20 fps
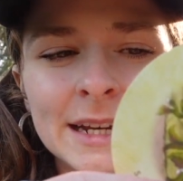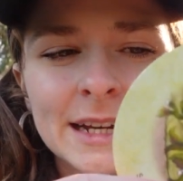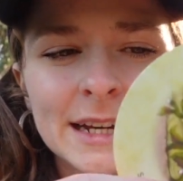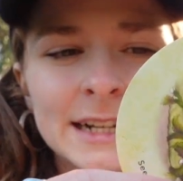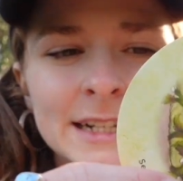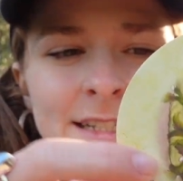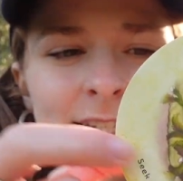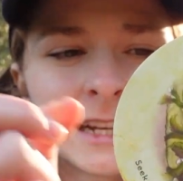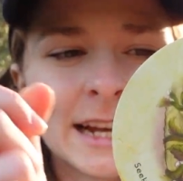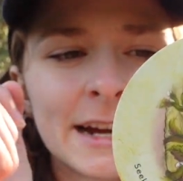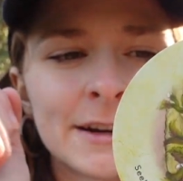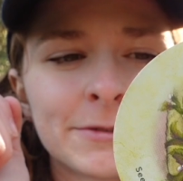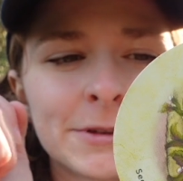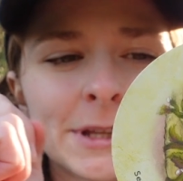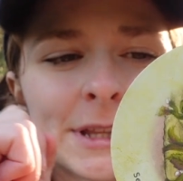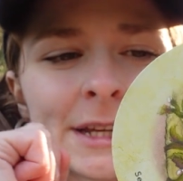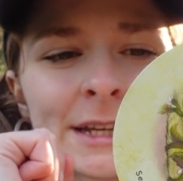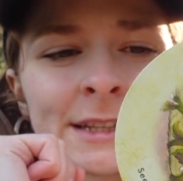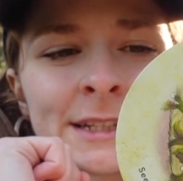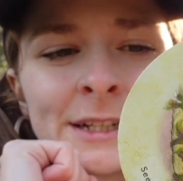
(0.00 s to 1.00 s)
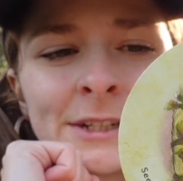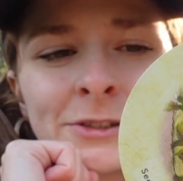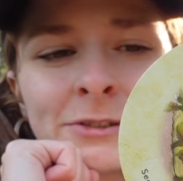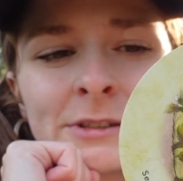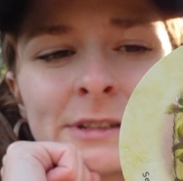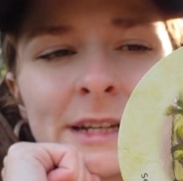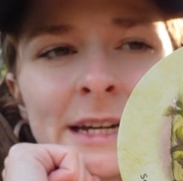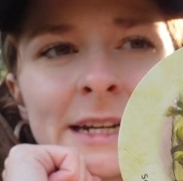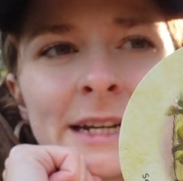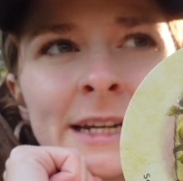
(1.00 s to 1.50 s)
And it's like everything that you're
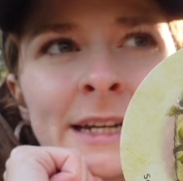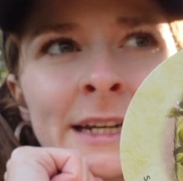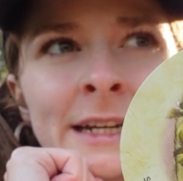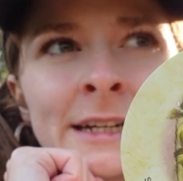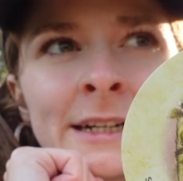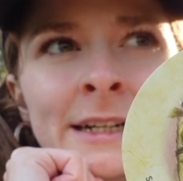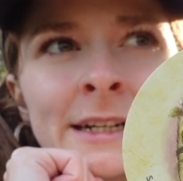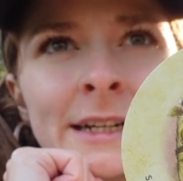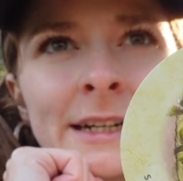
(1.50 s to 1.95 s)
letting